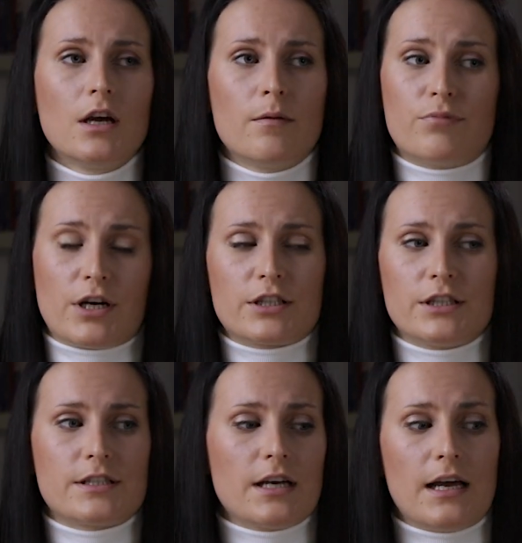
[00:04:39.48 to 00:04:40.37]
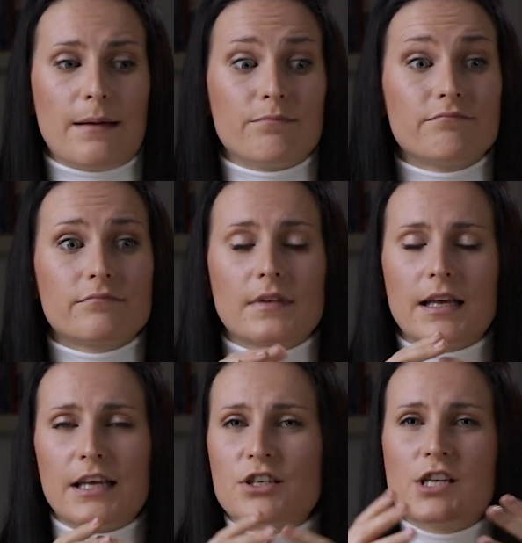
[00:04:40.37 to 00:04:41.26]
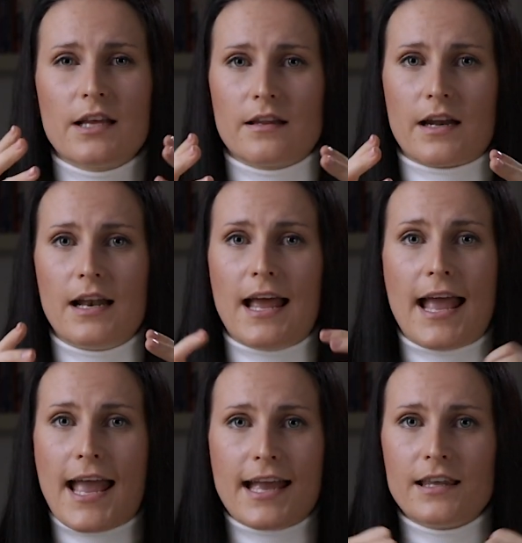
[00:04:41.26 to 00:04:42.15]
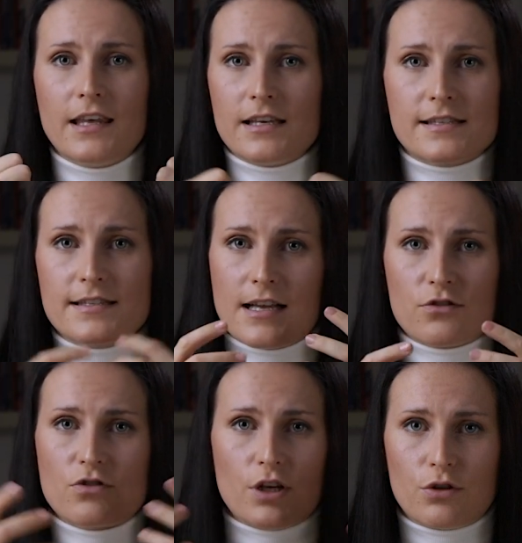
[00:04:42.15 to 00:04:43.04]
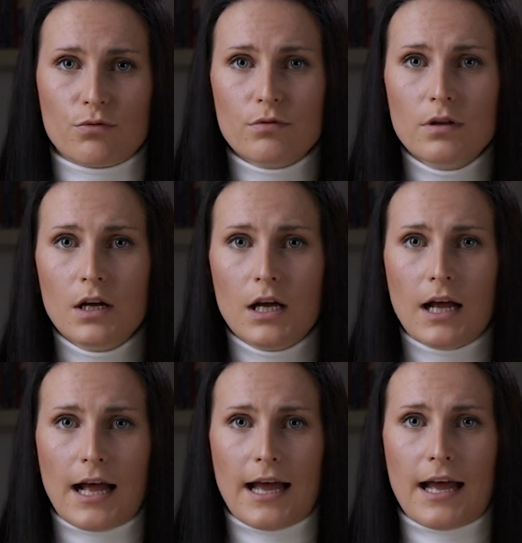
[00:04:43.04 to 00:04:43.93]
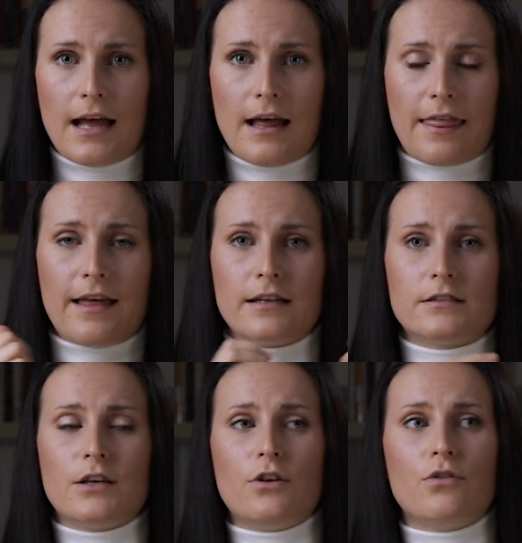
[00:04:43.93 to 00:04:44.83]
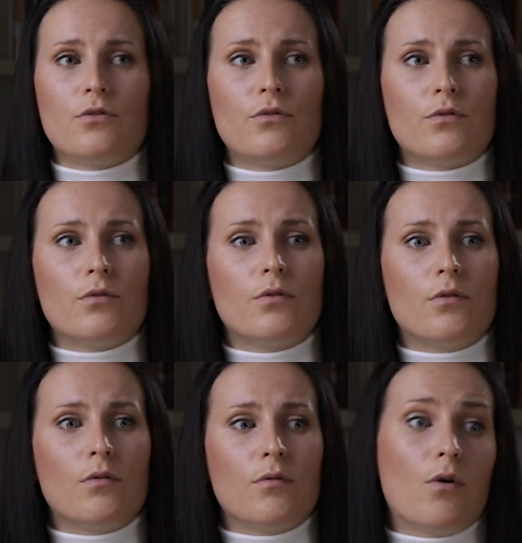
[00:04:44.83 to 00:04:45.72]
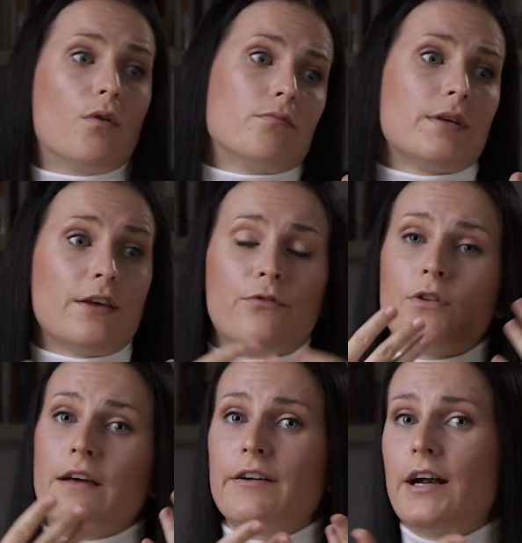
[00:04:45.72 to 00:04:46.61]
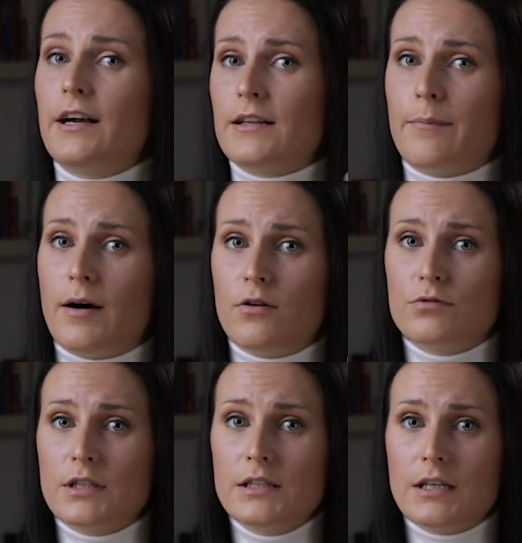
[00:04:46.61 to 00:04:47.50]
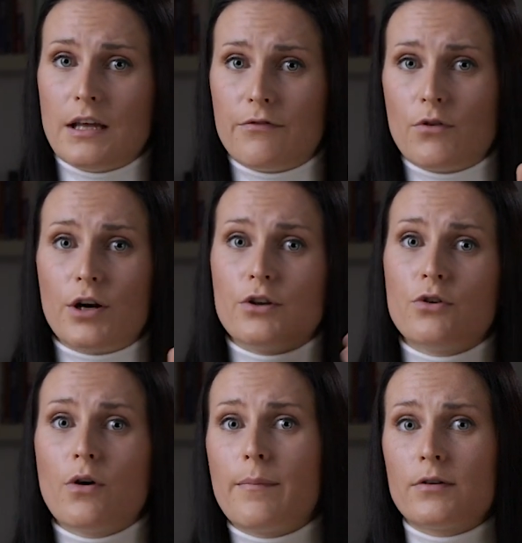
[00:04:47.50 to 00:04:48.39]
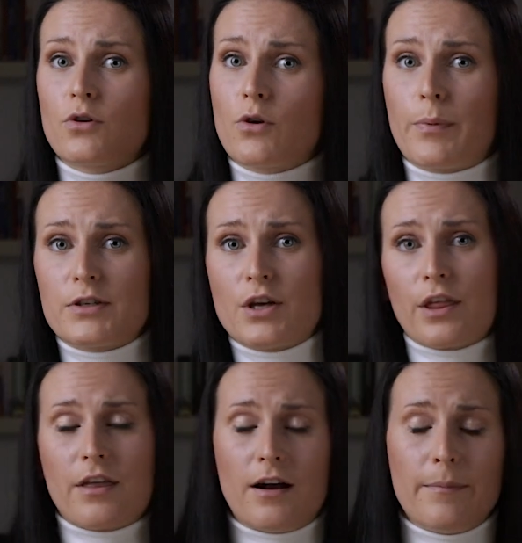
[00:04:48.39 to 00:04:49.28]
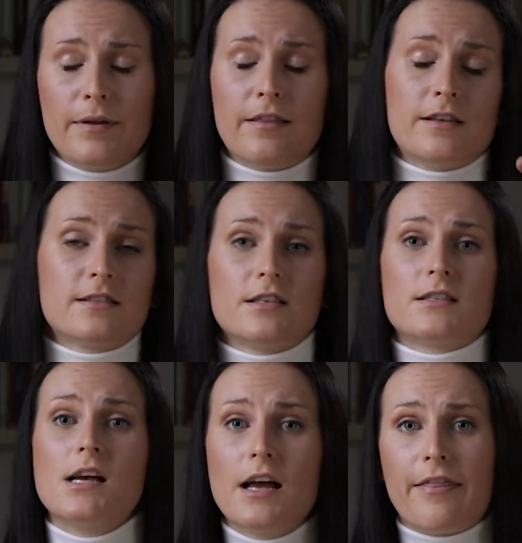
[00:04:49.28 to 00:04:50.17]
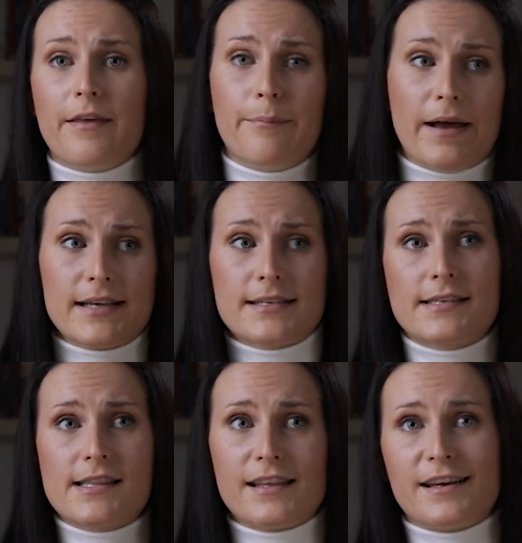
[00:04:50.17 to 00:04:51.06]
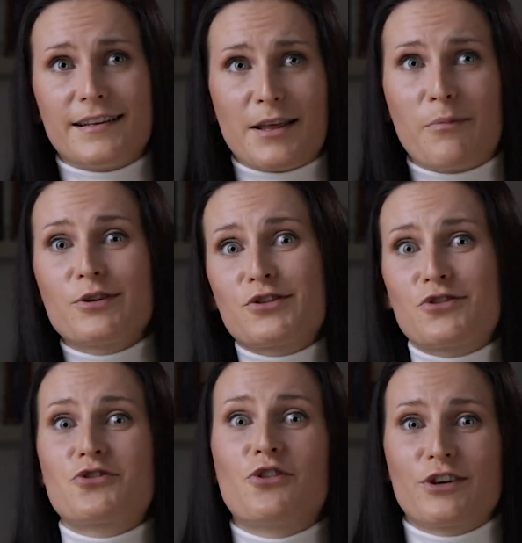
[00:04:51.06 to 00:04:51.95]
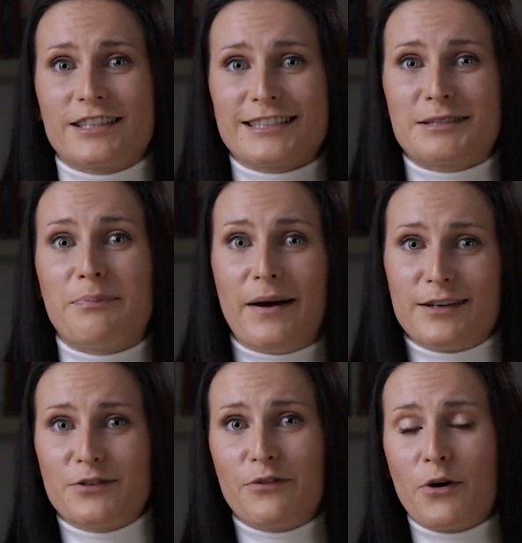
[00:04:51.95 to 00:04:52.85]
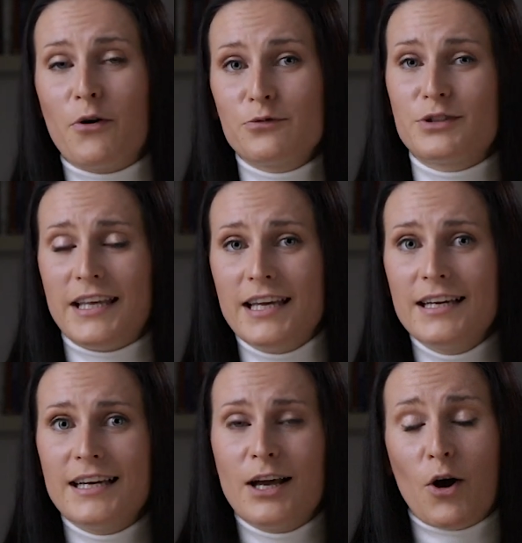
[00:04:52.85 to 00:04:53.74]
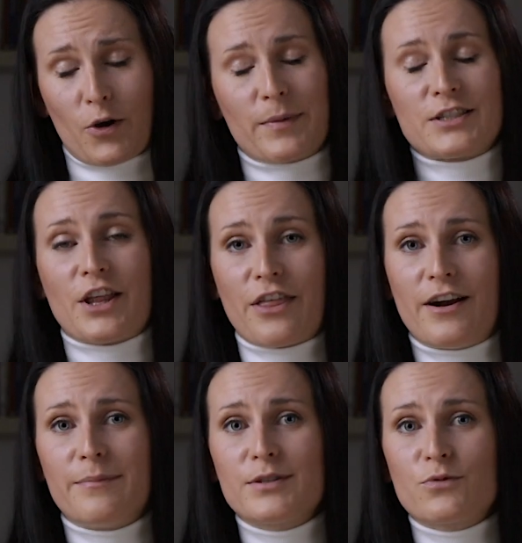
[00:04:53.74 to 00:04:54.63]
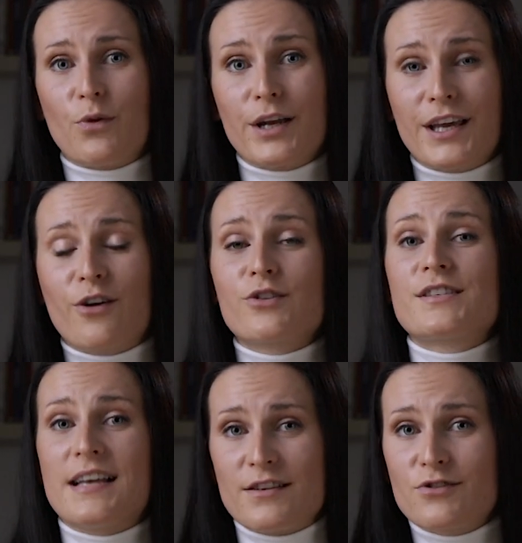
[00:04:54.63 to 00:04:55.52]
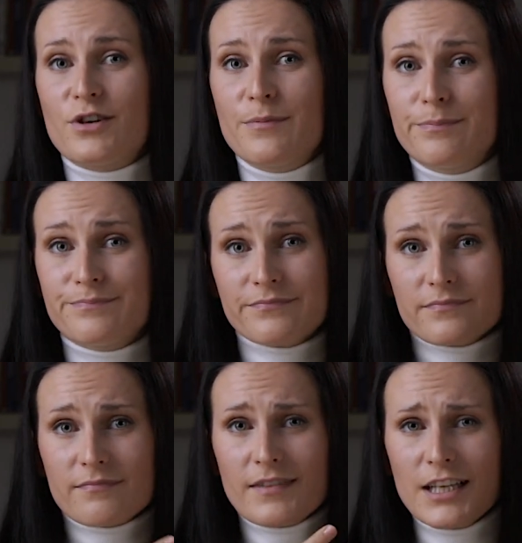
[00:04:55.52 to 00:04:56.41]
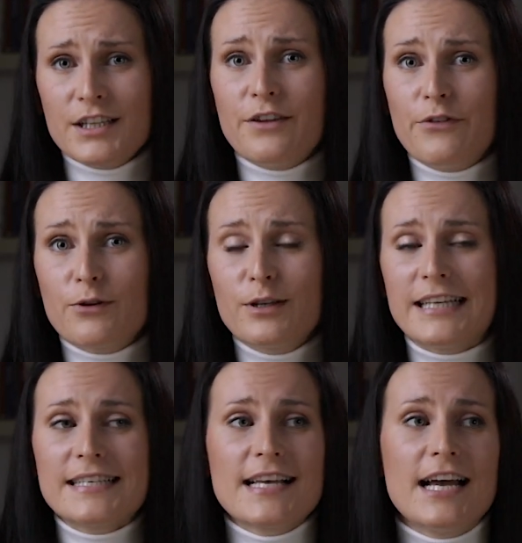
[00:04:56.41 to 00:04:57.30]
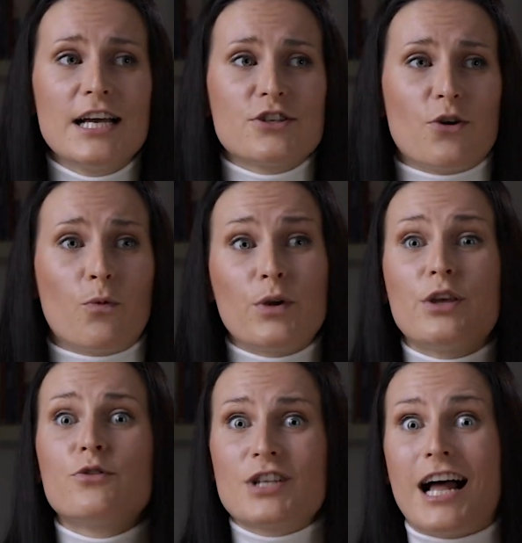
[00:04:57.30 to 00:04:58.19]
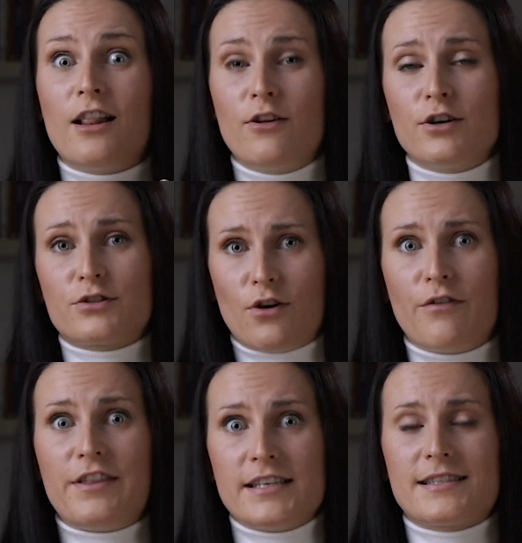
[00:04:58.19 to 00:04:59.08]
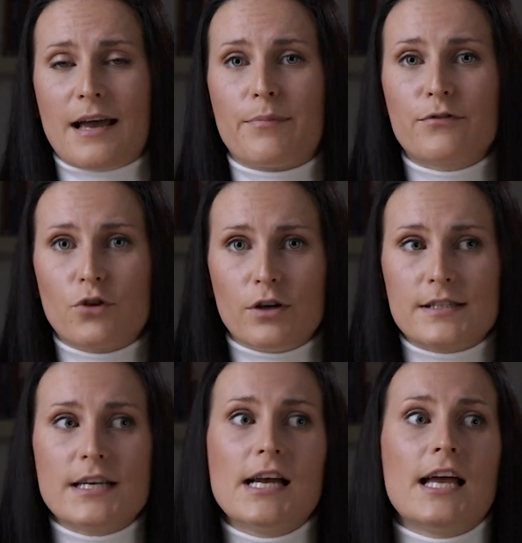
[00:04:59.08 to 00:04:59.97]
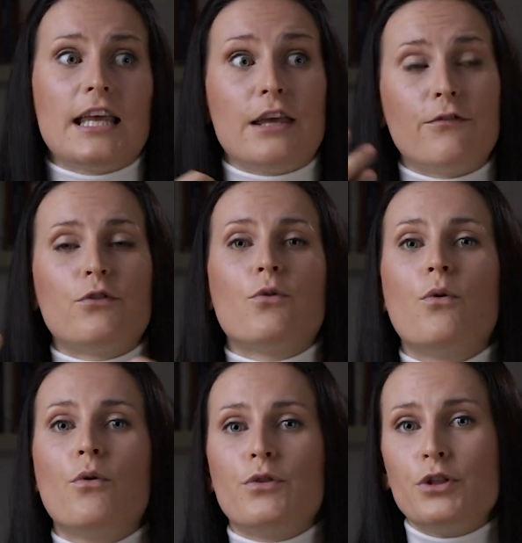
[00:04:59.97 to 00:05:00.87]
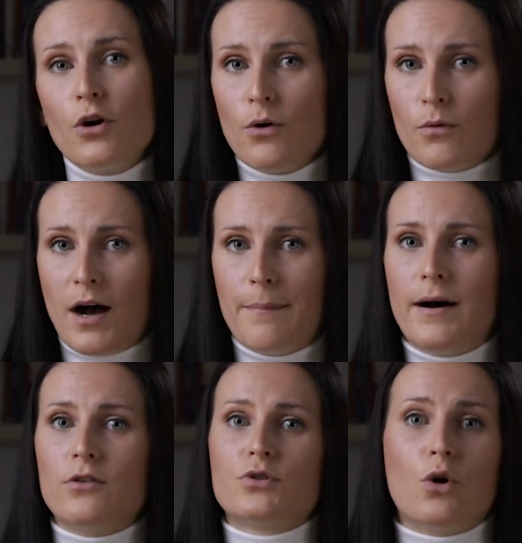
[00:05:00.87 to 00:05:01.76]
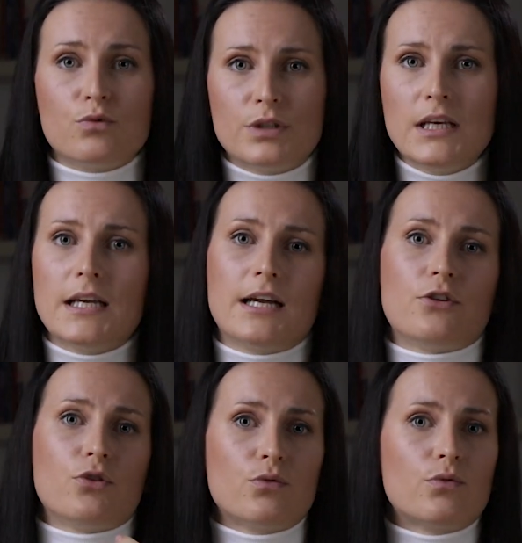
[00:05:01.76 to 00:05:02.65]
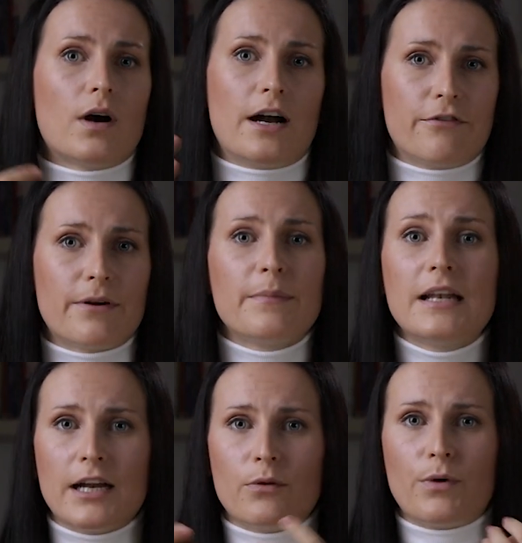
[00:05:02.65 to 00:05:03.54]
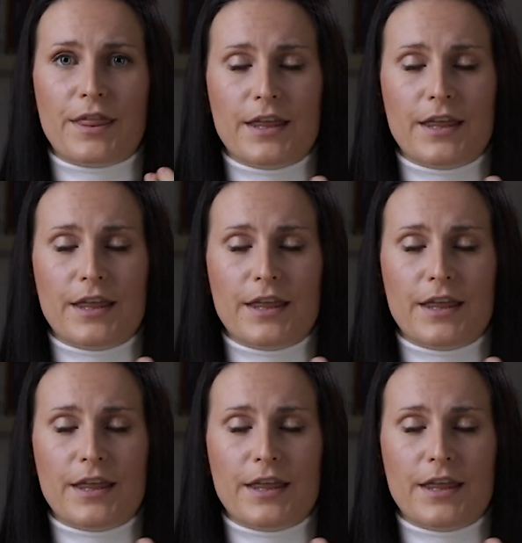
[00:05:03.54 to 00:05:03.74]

brushes, in general, any sensory tool that if you never heard about it, if you are new about occupational therapy, this is the best, the most strongest part of OT. Occupational therapy is working on sensory difficulties. So we use a lot of this type of toys. If you know about OT and you are familiar with